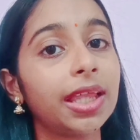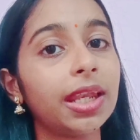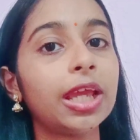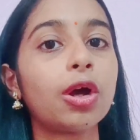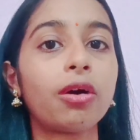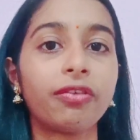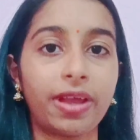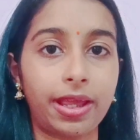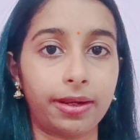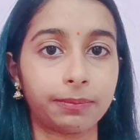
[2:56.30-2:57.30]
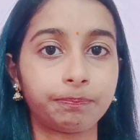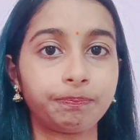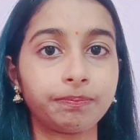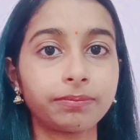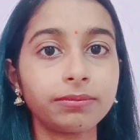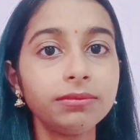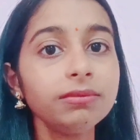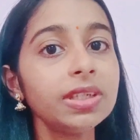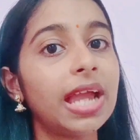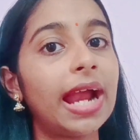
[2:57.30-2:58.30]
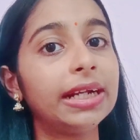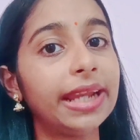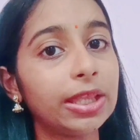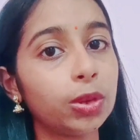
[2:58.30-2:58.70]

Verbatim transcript: thinning of hair. And